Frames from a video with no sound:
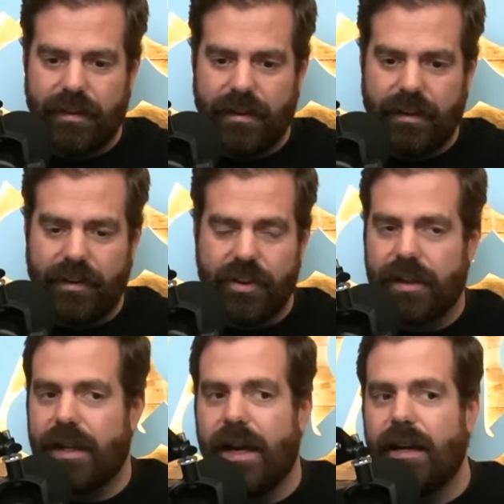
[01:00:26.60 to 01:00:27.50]
try. I'd like to
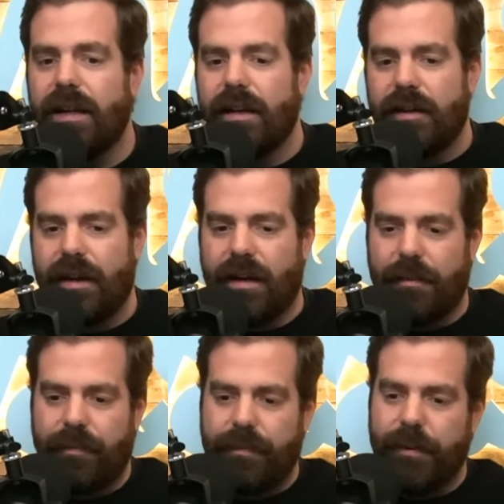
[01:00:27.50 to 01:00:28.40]
check that.
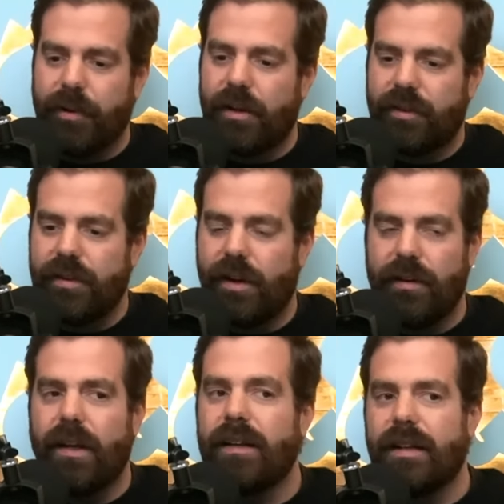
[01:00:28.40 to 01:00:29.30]
People also
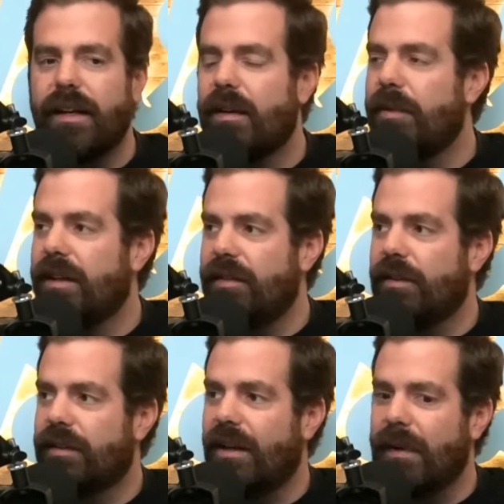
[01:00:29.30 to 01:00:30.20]
like him because he
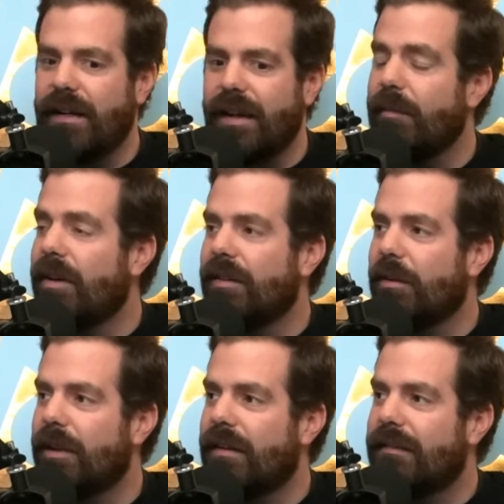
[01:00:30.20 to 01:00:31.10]
looks like Matt Damon a
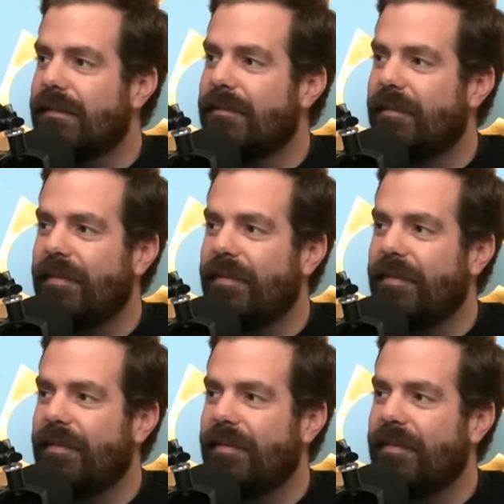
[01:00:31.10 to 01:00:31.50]
little bit.